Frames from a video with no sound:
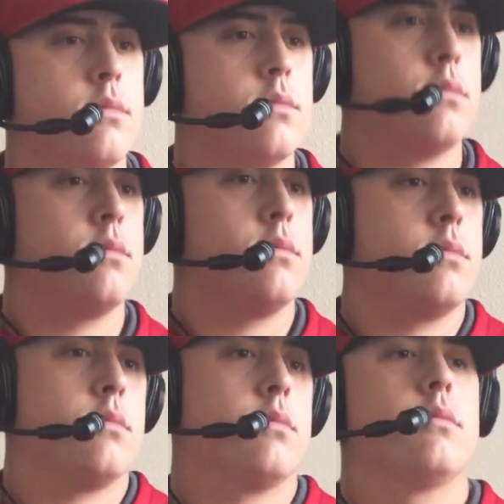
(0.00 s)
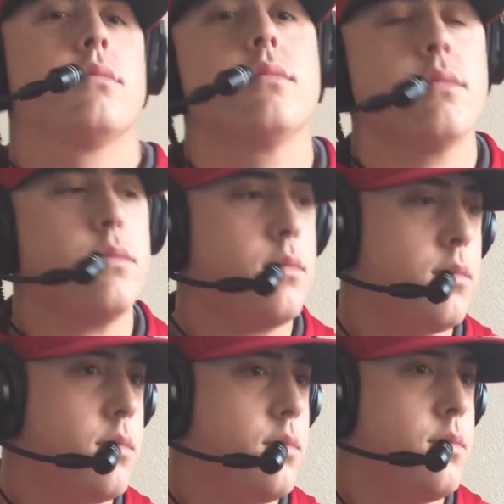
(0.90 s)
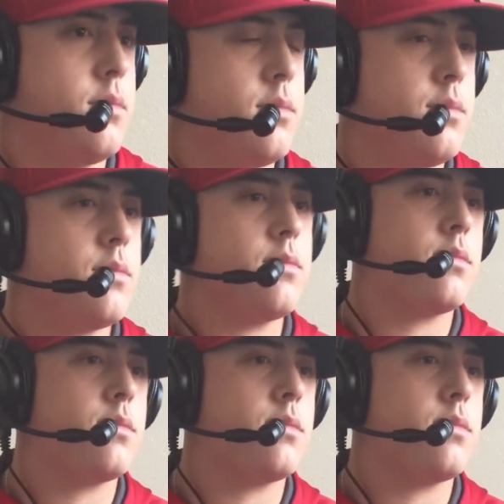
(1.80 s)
on 7 hits, and just a